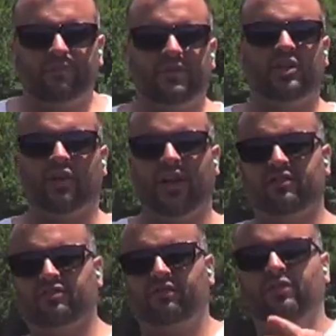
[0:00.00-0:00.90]
you know, that
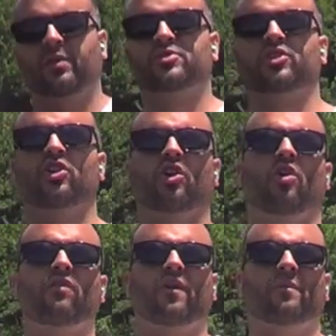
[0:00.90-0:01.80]
flips the dirt
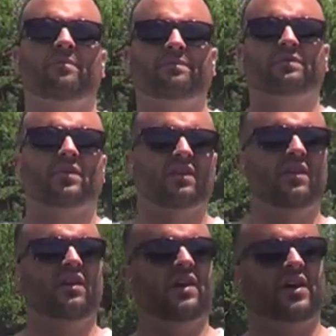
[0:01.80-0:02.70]
over.
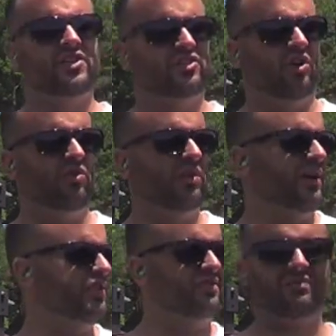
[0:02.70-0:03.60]
I just
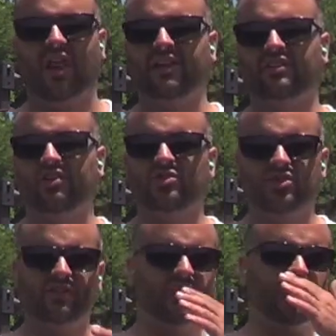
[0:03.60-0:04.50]
like to use
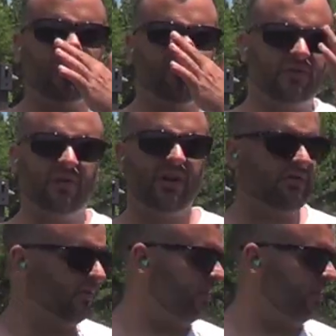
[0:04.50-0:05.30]
the tiller for whatever